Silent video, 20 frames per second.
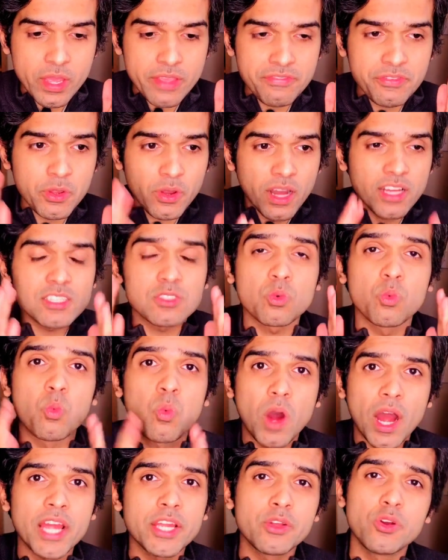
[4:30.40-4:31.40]
if you ask
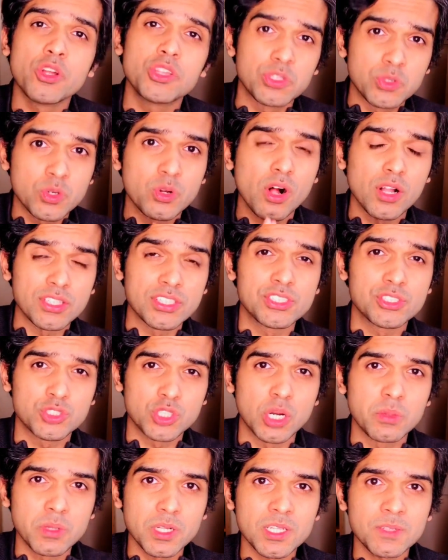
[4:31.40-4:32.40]
why go through all this
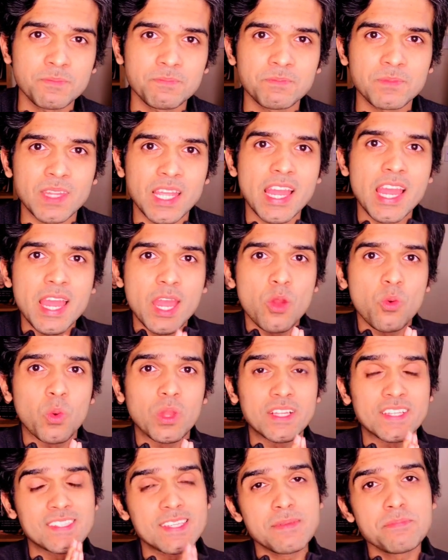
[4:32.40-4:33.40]
trouble, well,
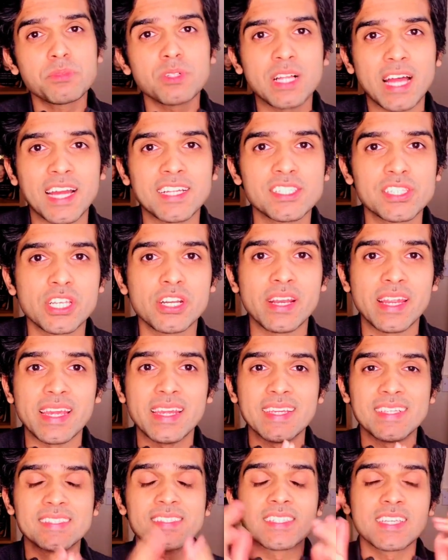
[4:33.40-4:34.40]
the simple answer
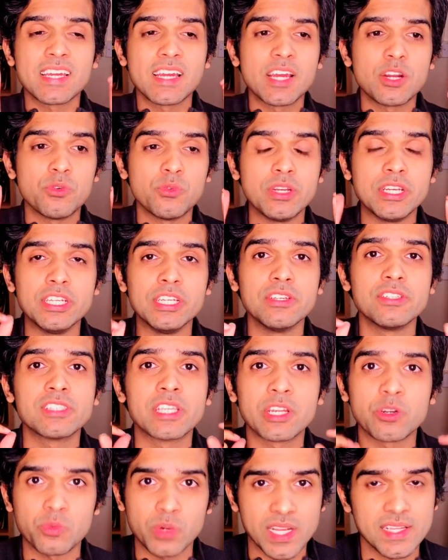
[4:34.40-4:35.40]
is
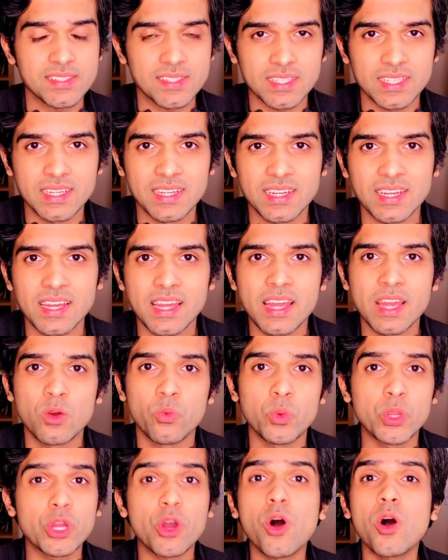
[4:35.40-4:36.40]
reducing risk.
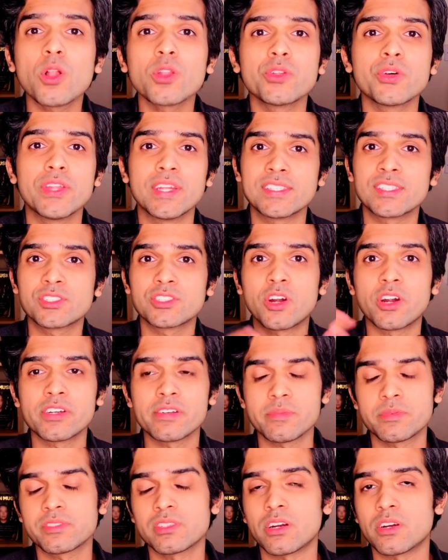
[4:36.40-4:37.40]
We all know that
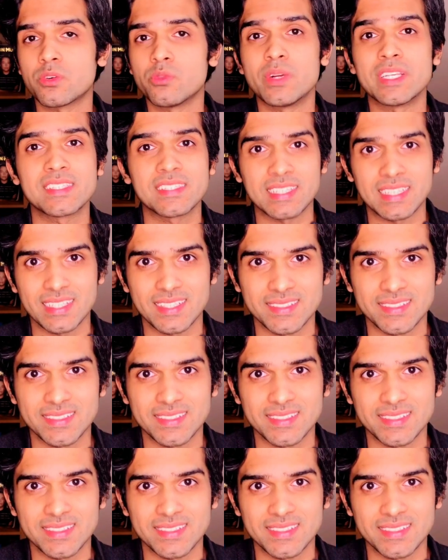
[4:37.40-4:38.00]
startups are risky.